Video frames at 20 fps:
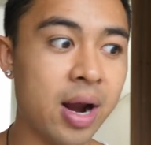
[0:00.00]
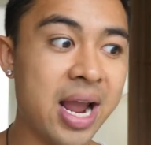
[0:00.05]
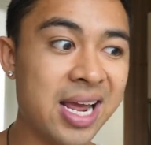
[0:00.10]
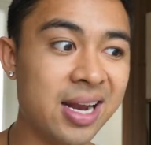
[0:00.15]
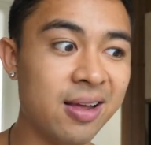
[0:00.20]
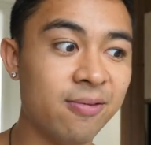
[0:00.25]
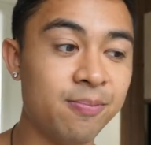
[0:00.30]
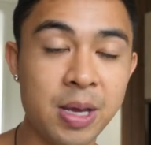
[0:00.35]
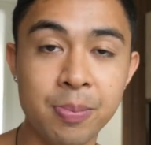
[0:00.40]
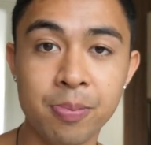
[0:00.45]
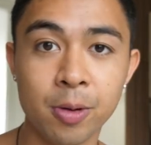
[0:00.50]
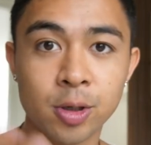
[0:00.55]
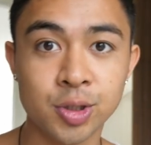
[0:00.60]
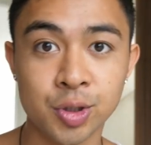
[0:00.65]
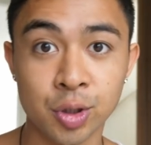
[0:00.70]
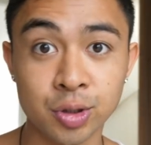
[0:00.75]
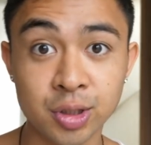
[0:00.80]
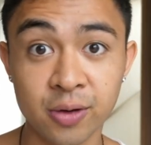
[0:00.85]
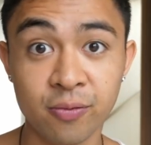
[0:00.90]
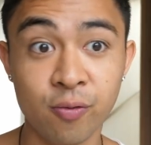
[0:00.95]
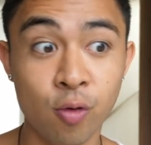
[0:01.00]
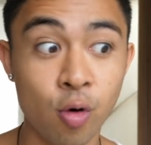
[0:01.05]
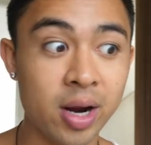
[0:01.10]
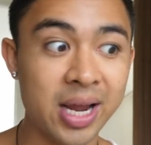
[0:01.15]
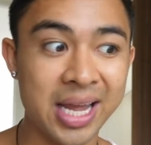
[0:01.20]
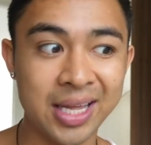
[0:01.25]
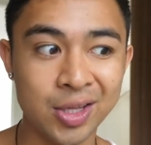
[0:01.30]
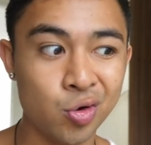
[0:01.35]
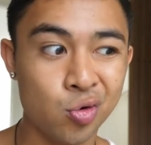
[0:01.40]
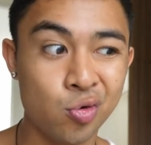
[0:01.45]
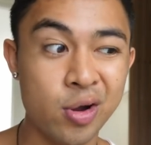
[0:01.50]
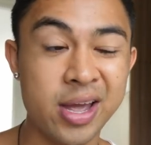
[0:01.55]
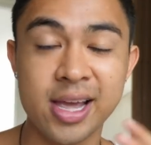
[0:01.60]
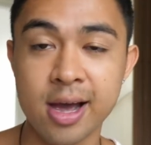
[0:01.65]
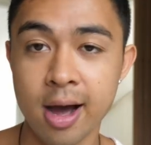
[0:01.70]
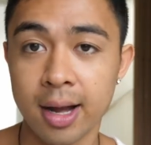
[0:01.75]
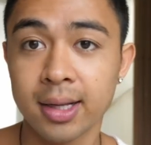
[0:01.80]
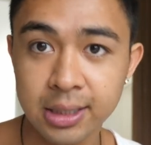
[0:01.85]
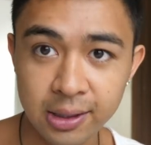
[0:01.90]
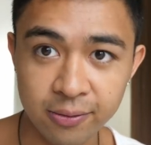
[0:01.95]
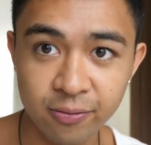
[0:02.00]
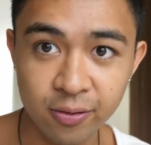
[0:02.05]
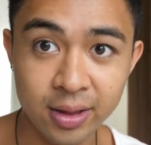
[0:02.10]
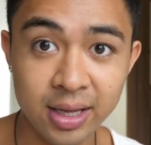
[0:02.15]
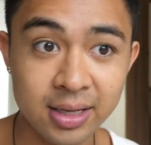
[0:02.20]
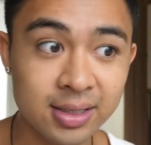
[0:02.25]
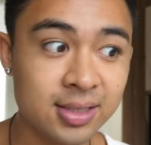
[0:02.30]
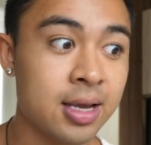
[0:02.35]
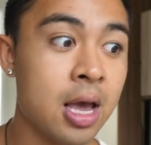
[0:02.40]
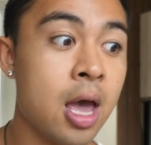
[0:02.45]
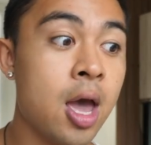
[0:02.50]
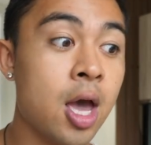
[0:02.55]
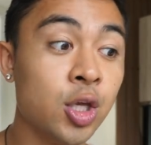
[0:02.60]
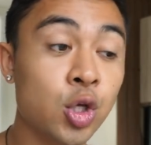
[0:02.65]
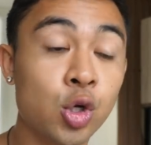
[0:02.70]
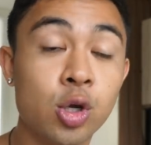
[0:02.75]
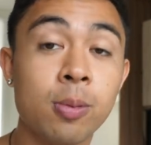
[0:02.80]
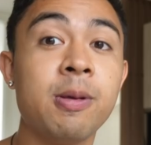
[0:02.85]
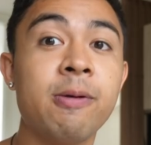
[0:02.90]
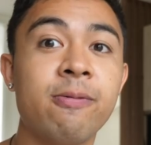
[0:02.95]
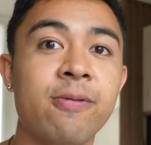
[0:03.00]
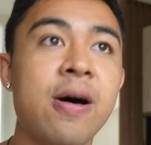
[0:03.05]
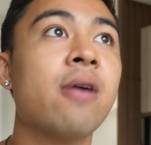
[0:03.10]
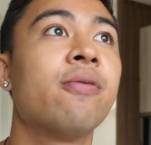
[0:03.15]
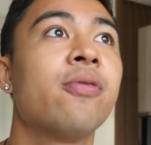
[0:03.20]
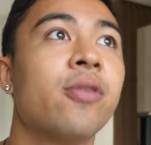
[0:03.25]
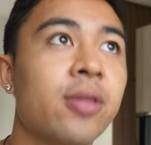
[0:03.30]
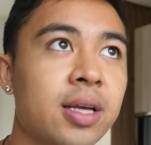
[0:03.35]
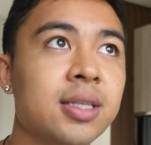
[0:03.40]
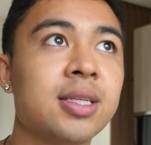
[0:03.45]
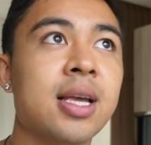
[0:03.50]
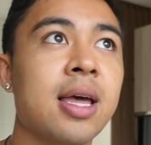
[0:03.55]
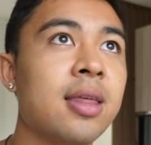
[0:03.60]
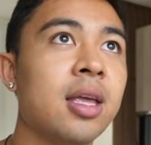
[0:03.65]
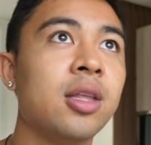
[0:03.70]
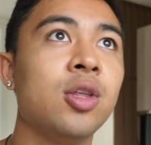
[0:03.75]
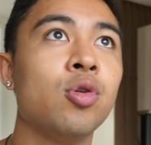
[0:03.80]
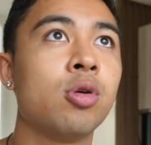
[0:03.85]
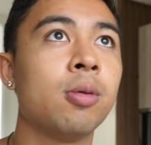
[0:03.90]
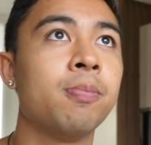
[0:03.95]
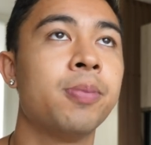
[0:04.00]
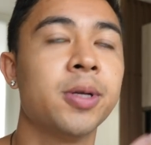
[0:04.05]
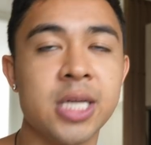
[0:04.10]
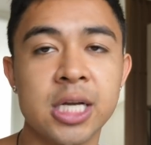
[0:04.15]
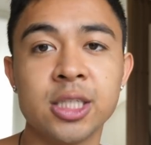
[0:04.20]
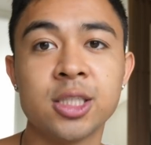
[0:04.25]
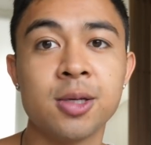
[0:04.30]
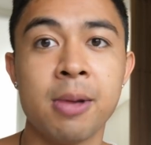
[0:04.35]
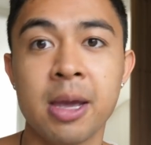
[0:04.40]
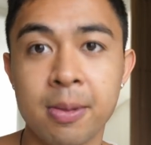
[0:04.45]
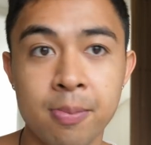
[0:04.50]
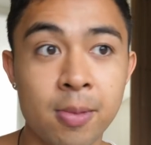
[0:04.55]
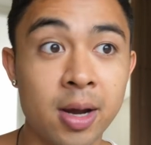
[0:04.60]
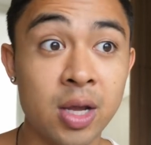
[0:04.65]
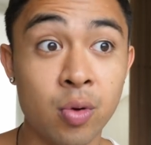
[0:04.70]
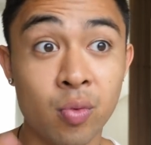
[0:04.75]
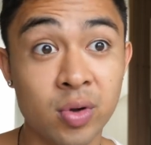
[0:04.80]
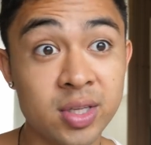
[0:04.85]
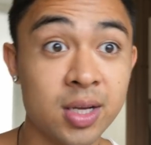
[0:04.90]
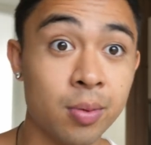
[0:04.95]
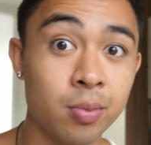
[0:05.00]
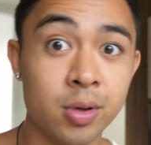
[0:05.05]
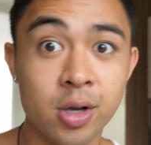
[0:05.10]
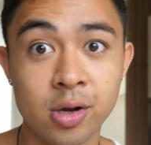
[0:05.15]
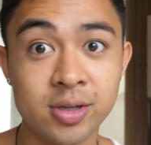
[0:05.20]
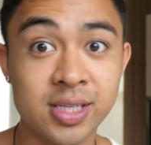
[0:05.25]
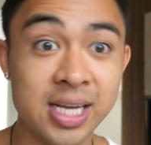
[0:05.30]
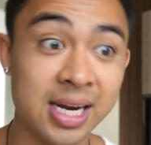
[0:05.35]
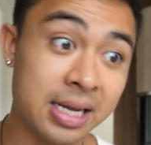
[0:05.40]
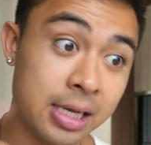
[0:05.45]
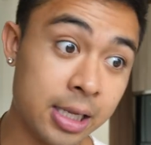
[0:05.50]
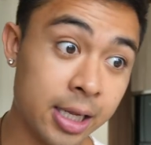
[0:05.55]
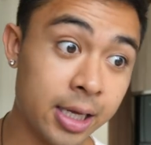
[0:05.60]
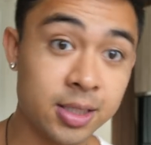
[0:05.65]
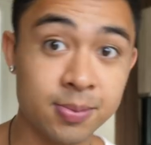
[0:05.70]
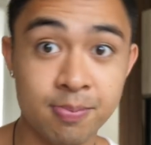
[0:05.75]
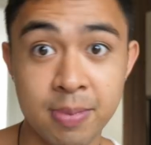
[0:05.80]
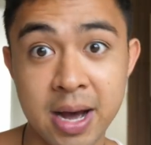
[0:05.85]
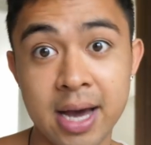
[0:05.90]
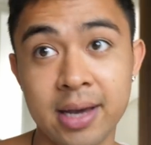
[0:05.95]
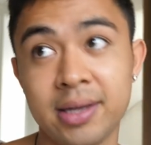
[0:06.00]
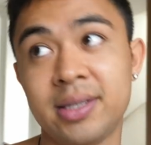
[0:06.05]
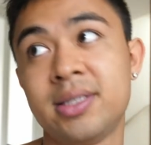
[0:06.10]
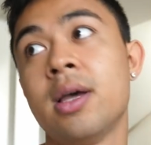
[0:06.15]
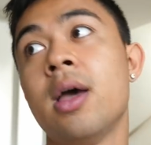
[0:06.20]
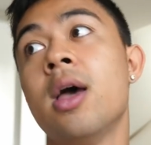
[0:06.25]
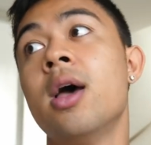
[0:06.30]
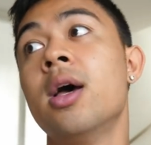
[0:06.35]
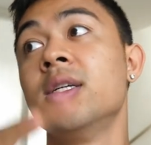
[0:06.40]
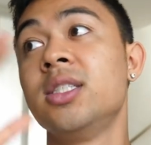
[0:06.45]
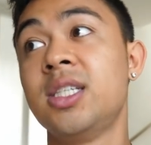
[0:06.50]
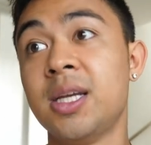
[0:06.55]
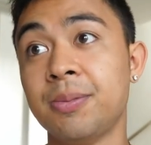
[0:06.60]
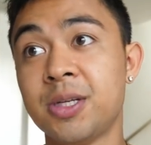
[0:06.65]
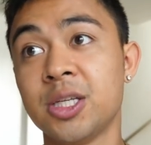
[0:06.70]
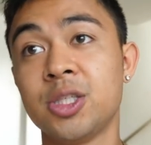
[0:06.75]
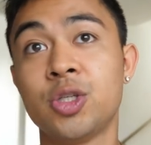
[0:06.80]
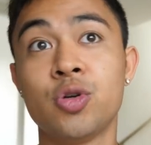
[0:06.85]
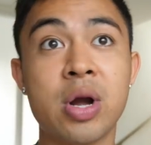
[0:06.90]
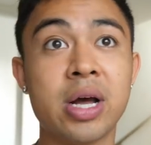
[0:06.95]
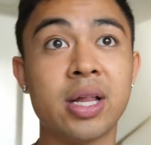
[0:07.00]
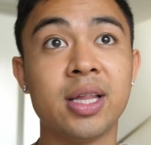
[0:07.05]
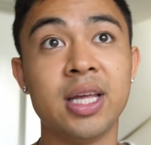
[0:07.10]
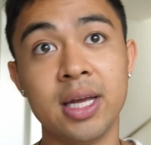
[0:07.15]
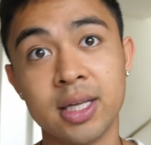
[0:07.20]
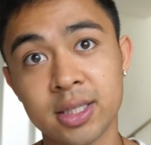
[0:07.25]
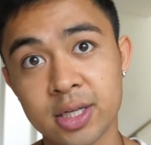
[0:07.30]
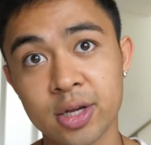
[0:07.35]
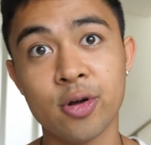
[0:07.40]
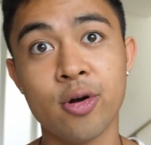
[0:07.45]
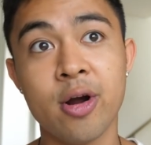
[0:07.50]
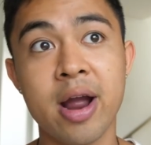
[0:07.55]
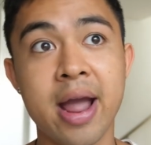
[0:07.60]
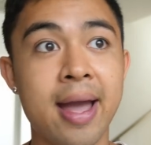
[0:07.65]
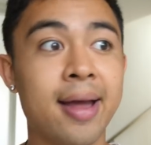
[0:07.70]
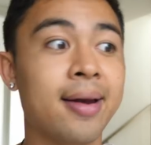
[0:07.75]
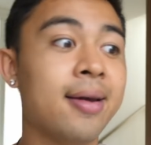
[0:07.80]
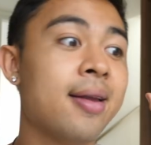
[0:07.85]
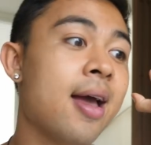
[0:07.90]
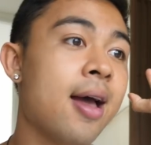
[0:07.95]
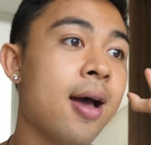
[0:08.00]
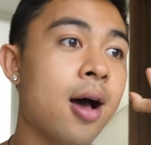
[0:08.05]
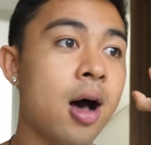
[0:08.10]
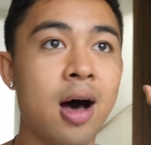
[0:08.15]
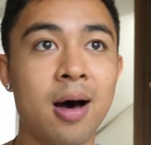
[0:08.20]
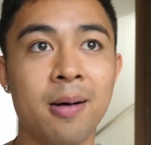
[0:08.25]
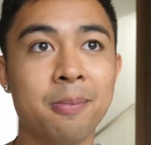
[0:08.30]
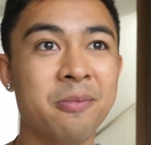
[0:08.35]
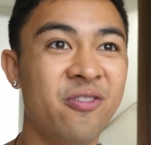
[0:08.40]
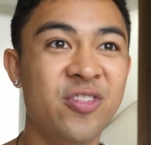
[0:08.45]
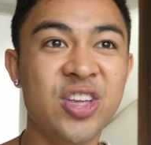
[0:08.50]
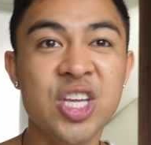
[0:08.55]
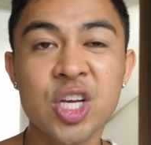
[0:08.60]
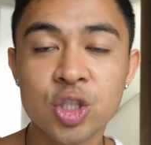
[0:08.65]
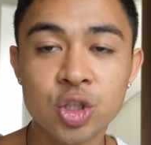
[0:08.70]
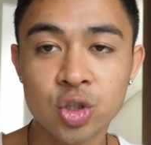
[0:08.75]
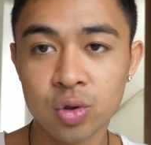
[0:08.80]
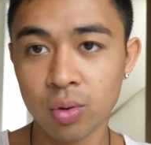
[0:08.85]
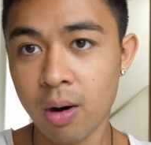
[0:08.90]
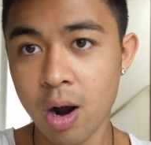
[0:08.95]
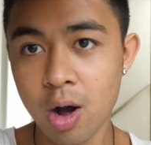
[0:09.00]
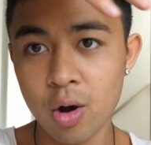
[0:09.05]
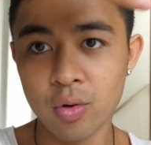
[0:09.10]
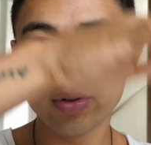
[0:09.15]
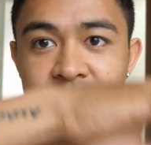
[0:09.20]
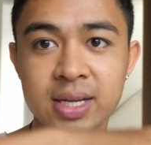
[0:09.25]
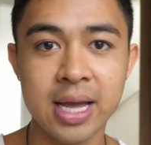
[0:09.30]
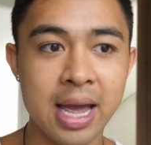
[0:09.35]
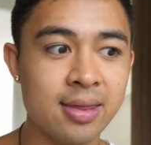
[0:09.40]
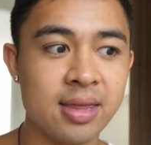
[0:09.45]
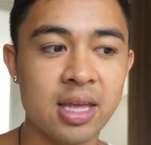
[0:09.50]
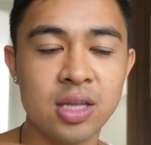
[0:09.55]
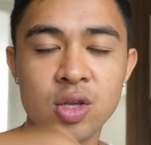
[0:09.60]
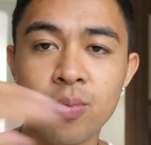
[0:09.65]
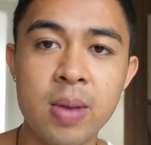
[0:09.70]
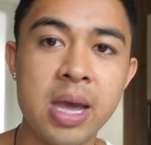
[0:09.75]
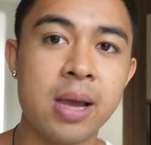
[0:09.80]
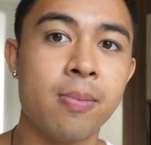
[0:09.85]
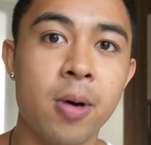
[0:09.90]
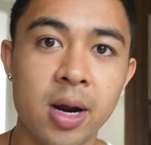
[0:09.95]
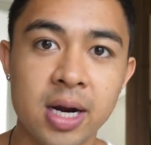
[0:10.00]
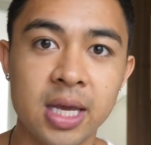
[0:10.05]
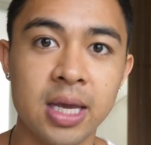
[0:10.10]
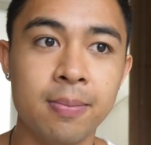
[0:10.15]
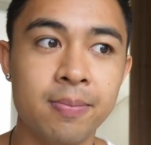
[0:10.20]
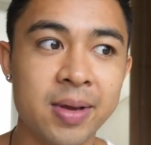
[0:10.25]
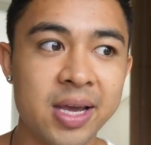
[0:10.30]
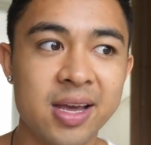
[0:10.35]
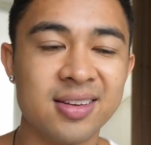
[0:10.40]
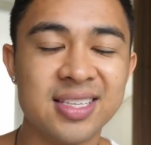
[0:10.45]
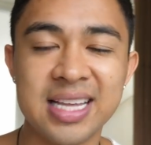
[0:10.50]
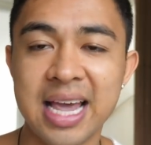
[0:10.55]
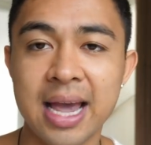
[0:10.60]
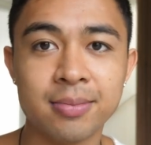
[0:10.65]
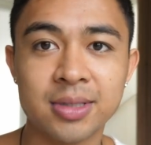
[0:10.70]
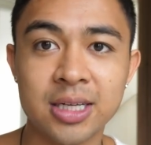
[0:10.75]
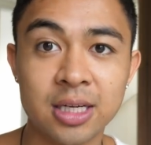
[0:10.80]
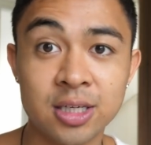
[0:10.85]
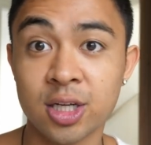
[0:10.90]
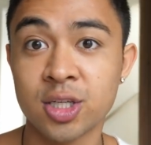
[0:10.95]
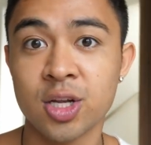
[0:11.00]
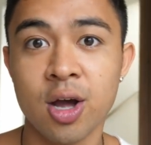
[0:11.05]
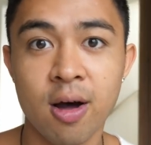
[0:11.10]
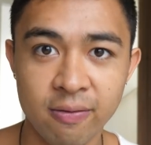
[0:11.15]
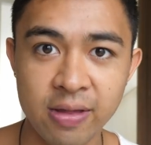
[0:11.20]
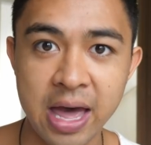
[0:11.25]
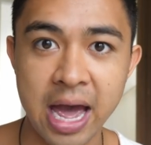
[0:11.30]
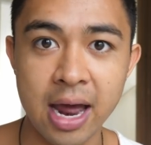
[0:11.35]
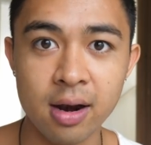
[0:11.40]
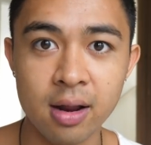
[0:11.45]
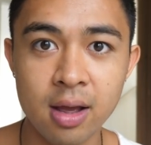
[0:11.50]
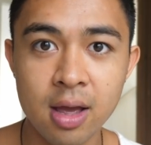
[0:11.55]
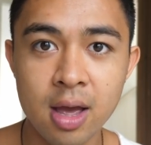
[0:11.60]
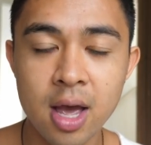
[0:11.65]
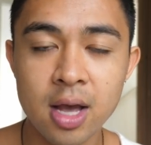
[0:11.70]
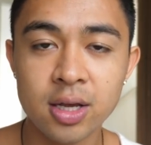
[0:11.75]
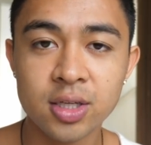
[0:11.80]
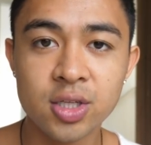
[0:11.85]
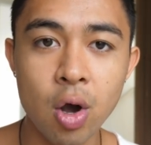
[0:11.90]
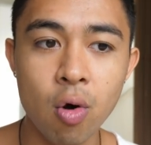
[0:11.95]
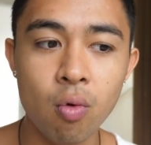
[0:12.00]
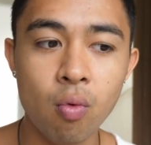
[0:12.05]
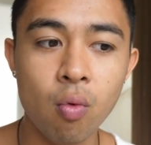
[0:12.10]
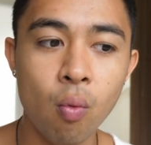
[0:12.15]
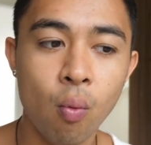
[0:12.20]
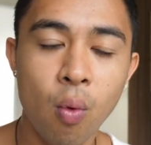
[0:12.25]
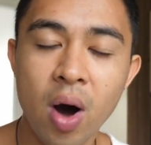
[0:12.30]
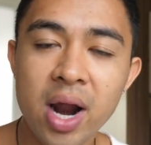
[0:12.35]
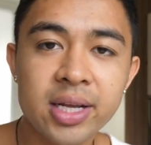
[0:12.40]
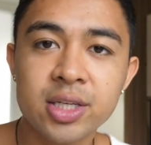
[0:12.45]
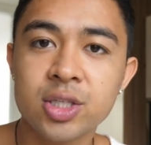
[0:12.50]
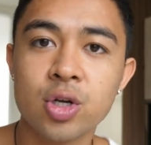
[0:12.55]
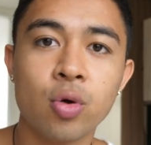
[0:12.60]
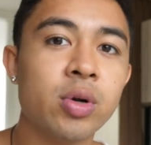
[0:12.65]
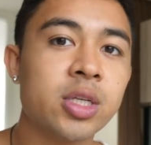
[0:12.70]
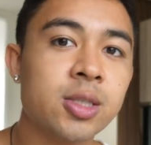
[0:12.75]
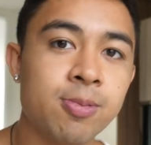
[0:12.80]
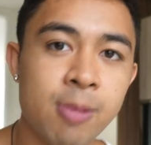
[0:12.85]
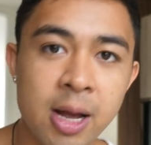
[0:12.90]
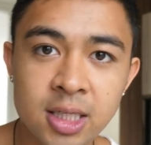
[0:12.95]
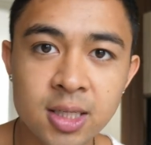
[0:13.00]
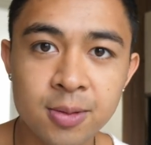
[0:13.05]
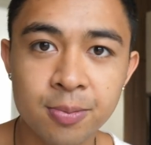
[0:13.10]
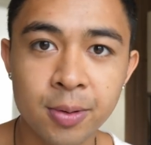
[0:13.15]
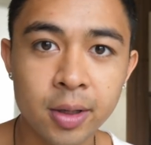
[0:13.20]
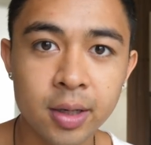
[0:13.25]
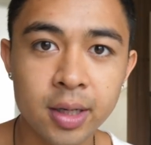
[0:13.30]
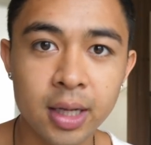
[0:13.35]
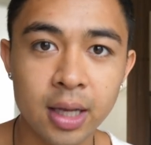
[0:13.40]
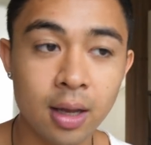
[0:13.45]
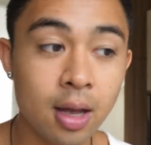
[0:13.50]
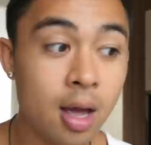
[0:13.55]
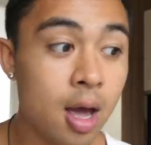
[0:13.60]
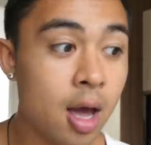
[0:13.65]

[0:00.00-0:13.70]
And if people are searching for it and you create content for this, you can be found for this and then you can potentially make money when someone goes in and clicks, buys, ships it directly into their hand uh, drones and then you make money because Amazon does all of that. So what is your responsibility?